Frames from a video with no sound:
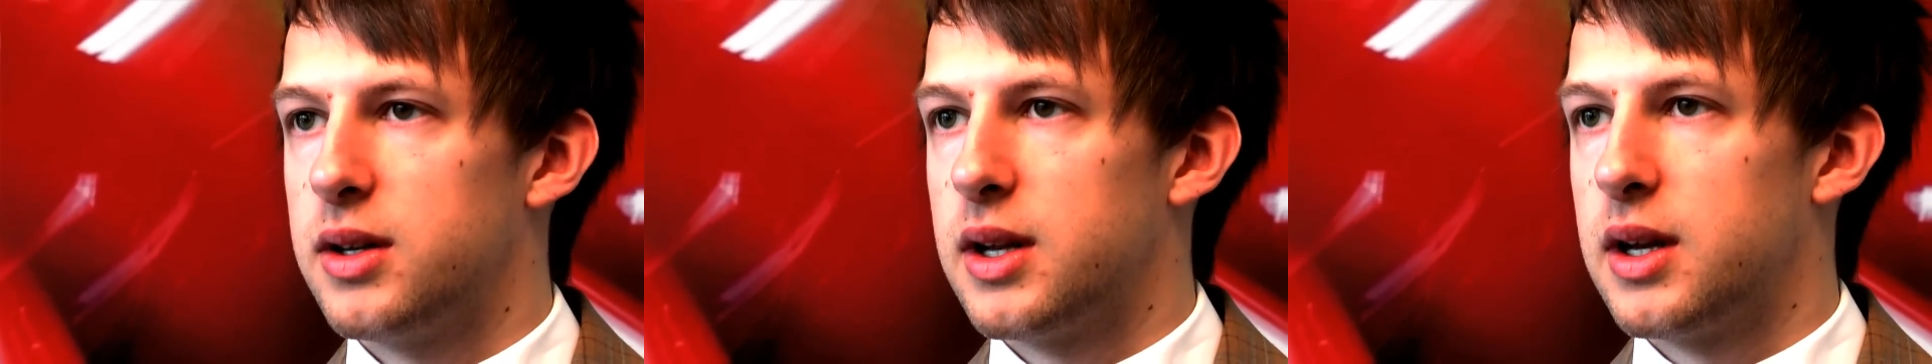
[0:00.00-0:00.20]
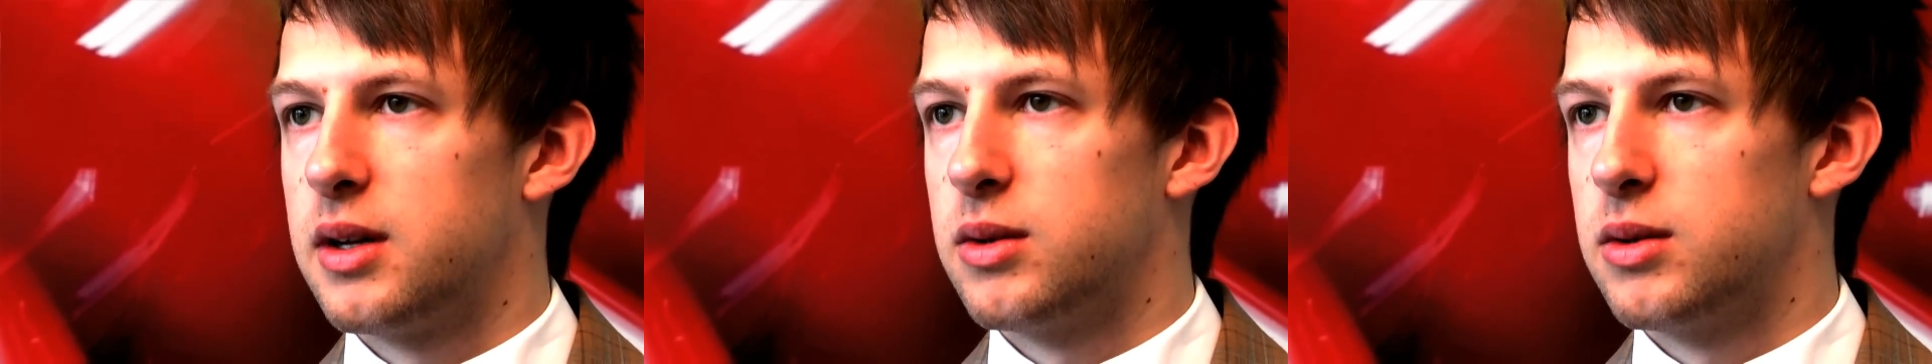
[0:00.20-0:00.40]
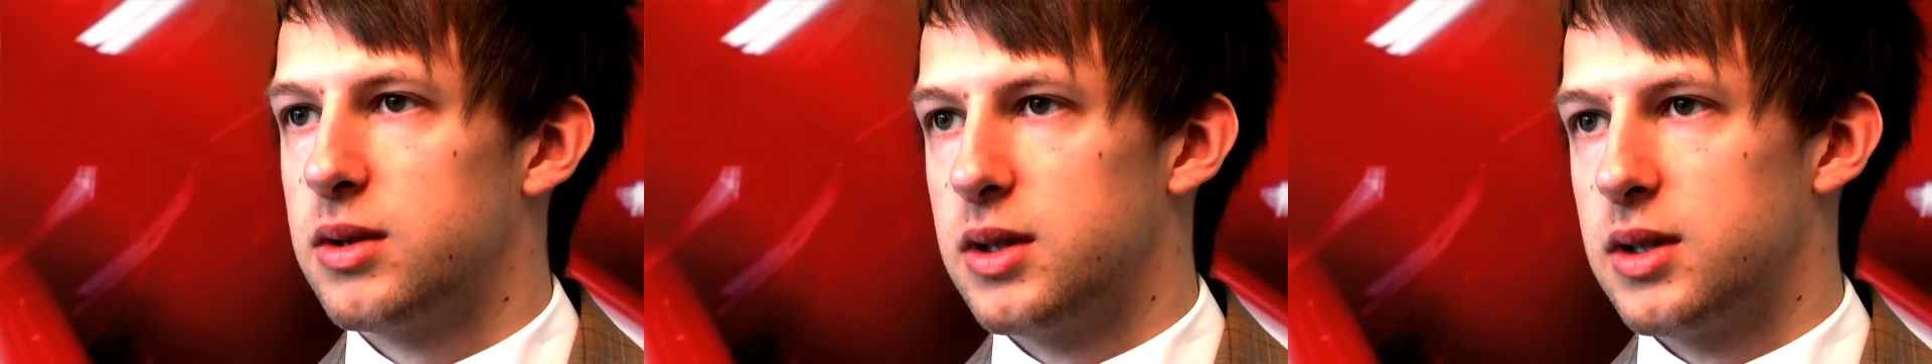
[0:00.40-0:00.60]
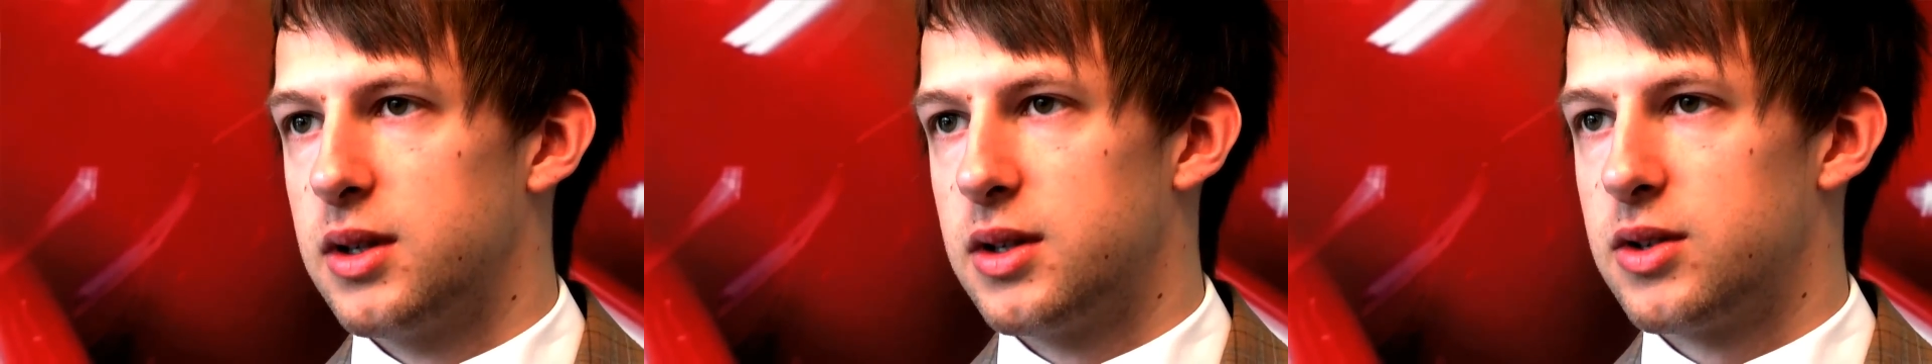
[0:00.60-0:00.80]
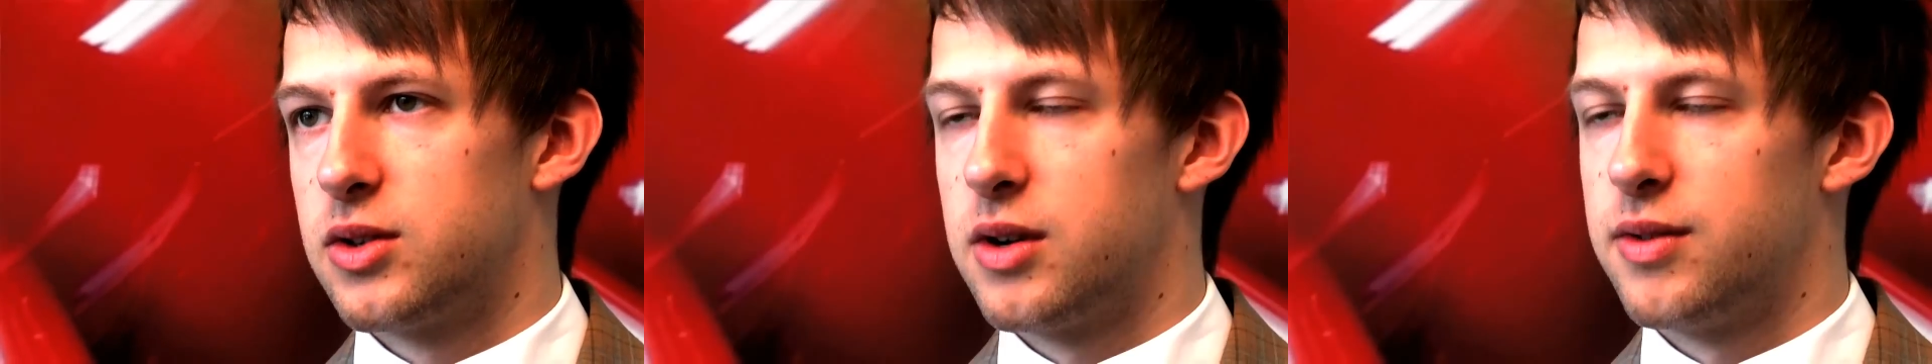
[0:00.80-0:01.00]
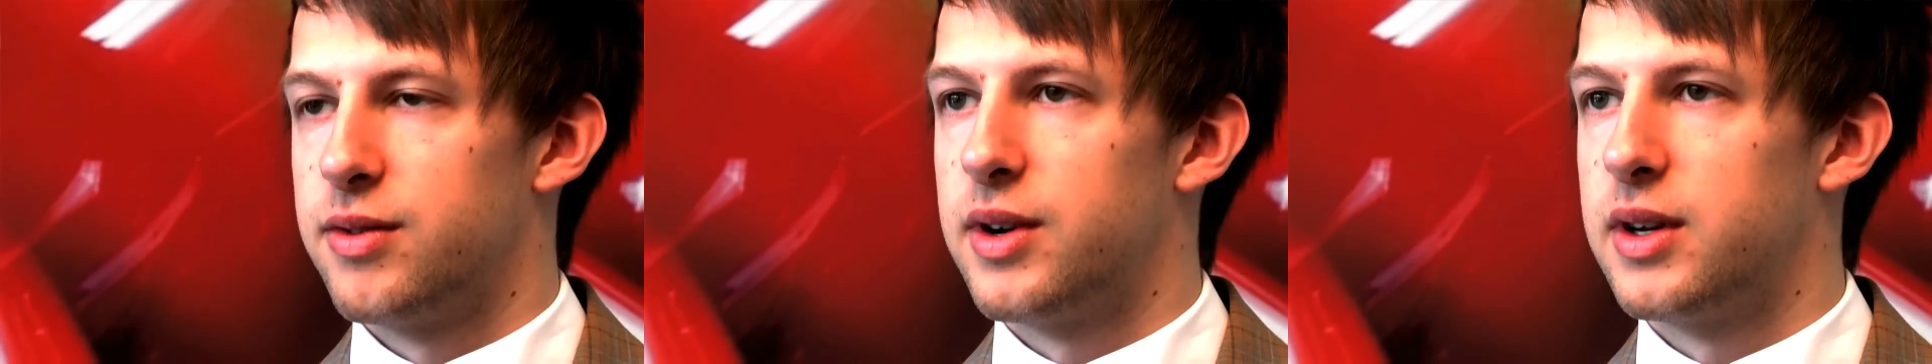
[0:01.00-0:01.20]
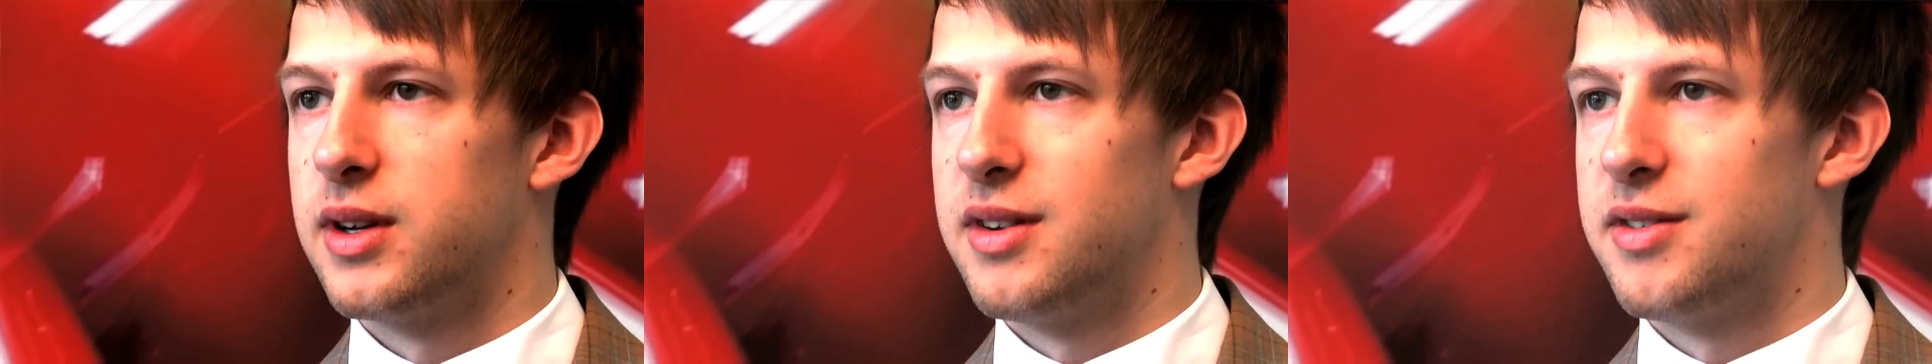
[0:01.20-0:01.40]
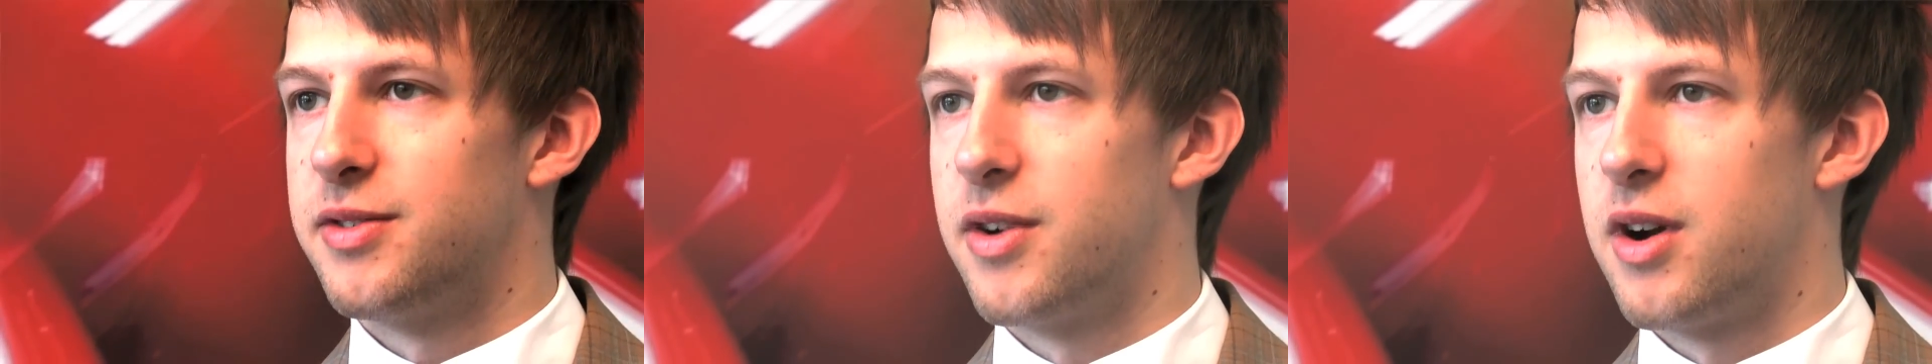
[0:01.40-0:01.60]
and now driving around
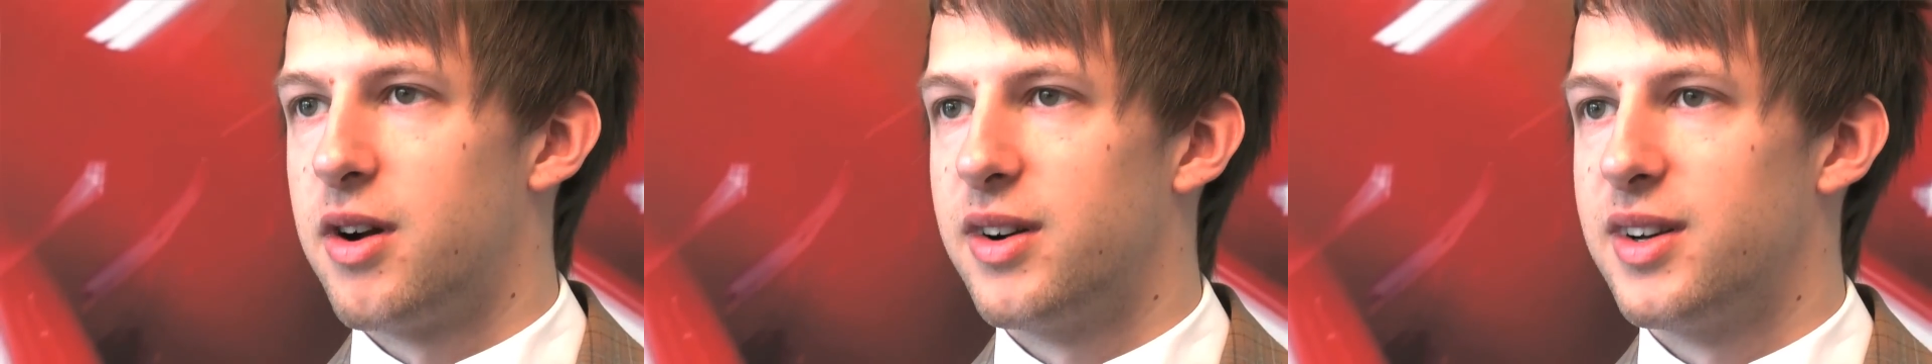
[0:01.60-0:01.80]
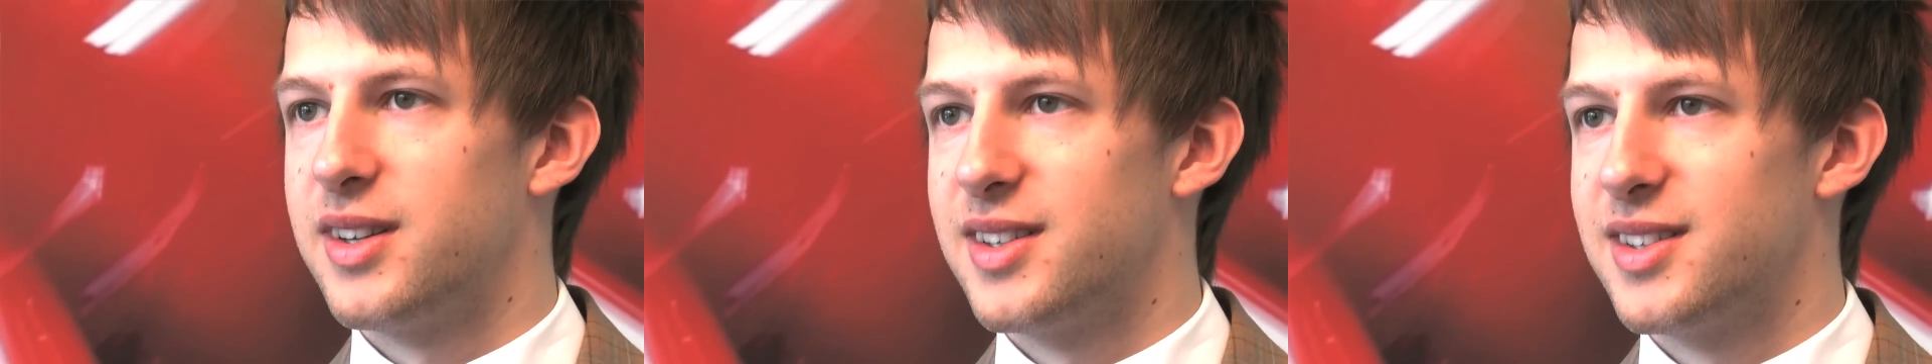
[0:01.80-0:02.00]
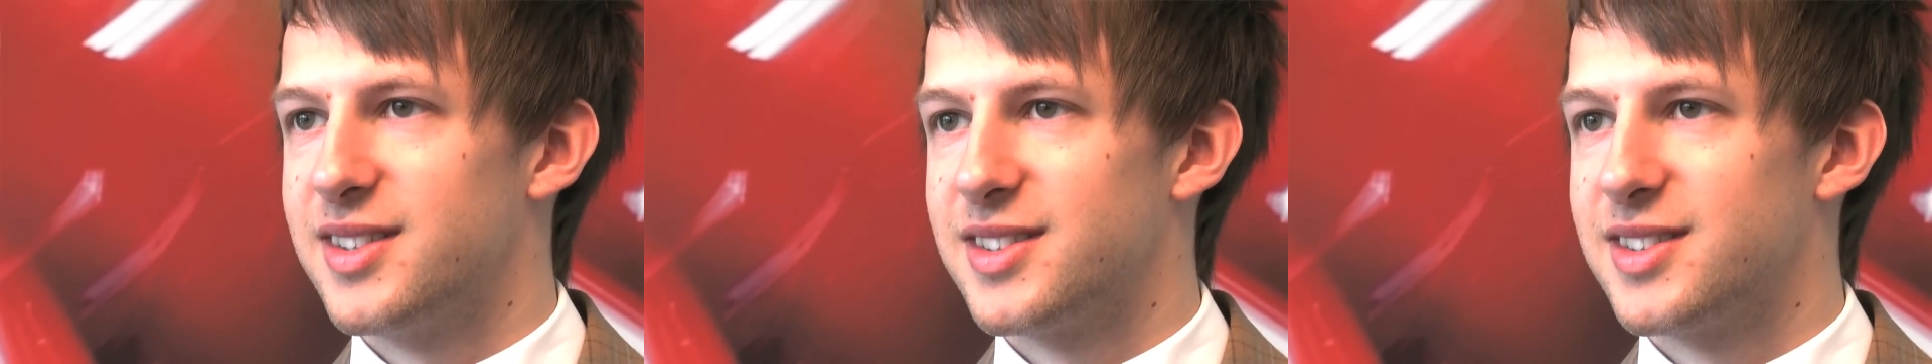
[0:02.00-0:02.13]
in a Ferrari,